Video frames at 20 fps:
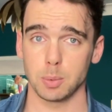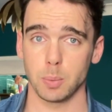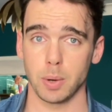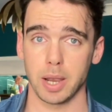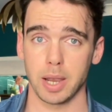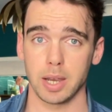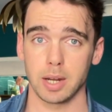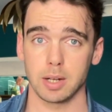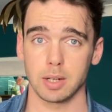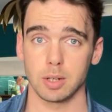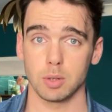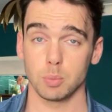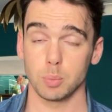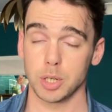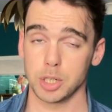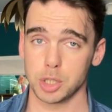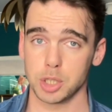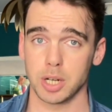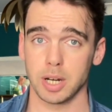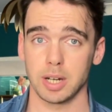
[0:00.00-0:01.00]
when
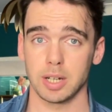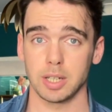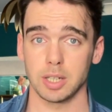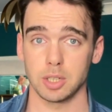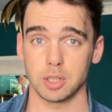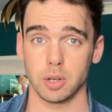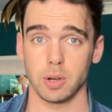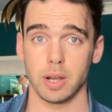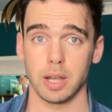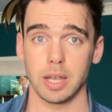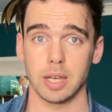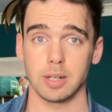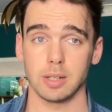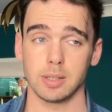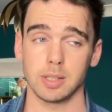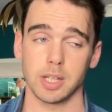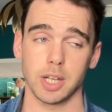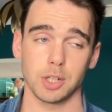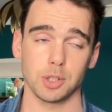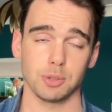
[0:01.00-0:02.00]
Richard Anning died
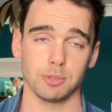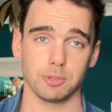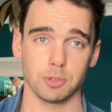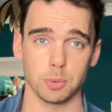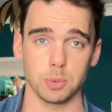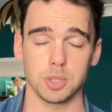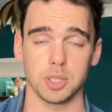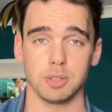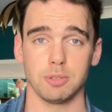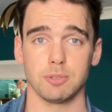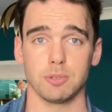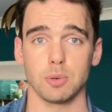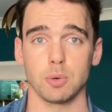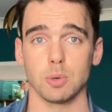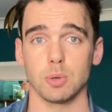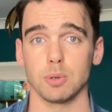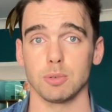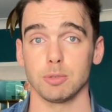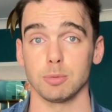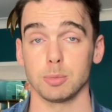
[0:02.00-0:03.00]
at the age of
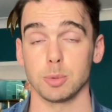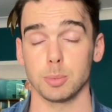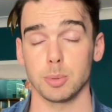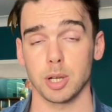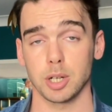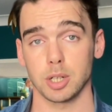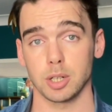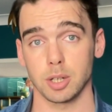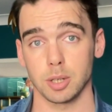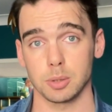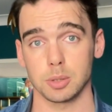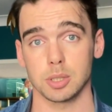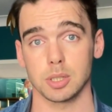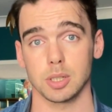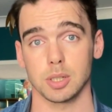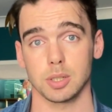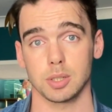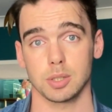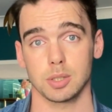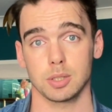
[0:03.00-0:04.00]
44 from
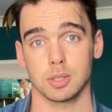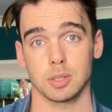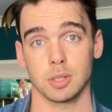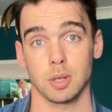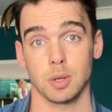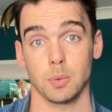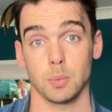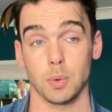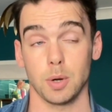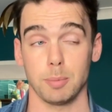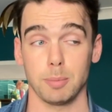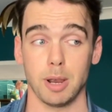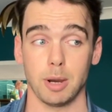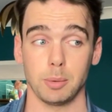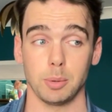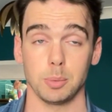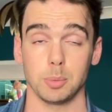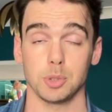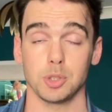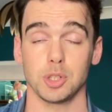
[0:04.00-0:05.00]
tuberculosis when
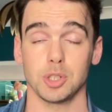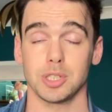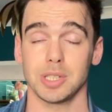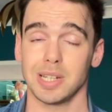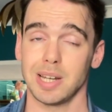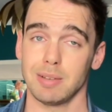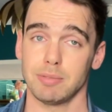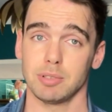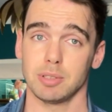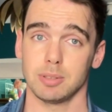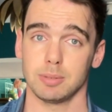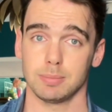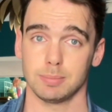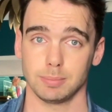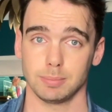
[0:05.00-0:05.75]
Mary was just 11.